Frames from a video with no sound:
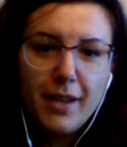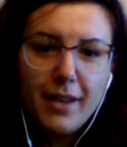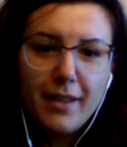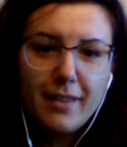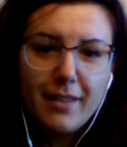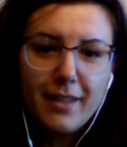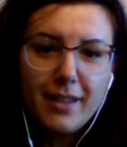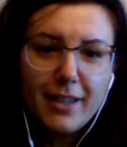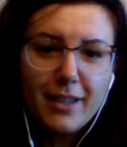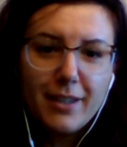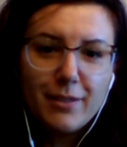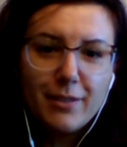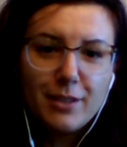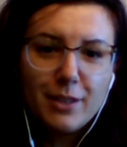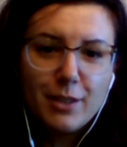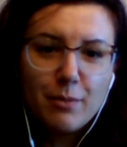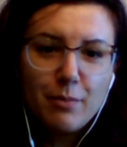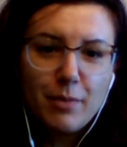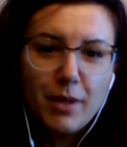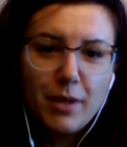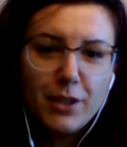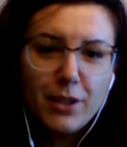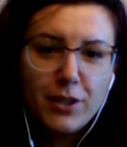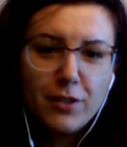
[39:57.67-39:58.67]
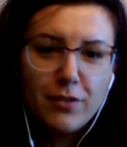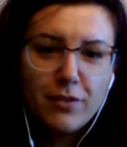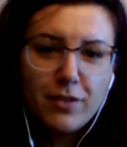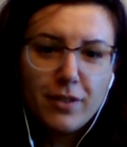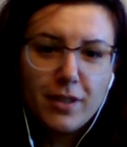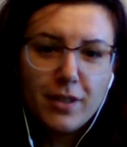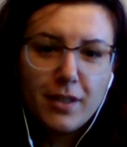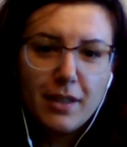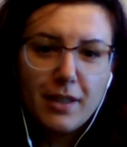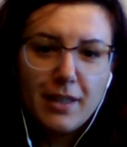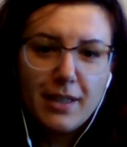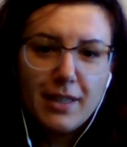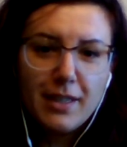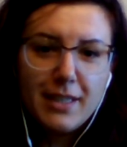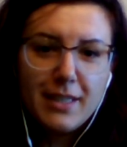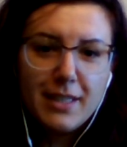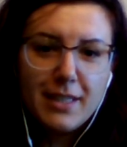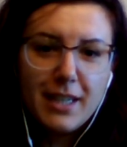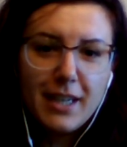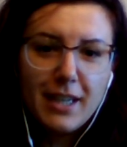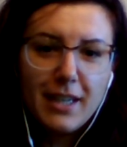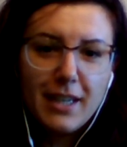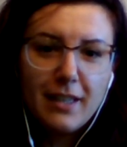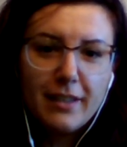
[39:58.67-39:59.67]
I thank you so much for
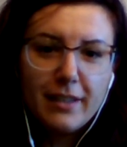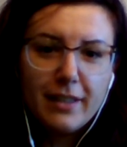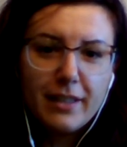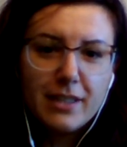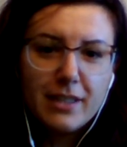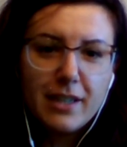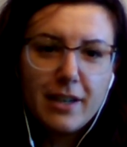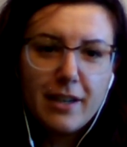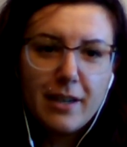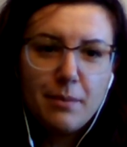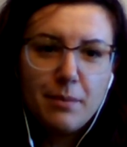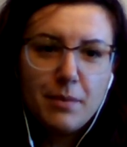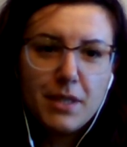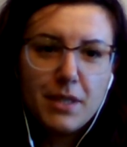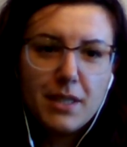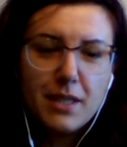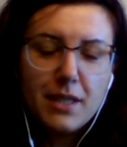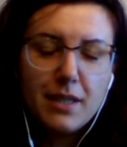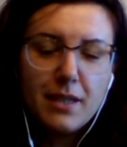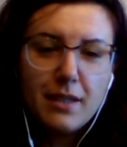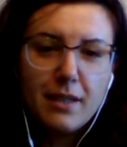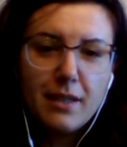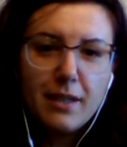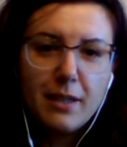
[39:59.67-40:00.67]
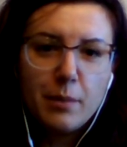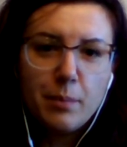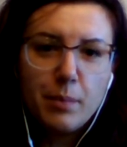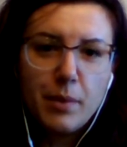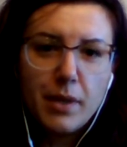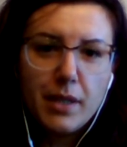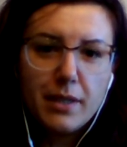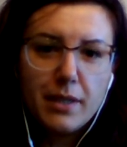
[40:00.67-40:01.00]
taking the time to help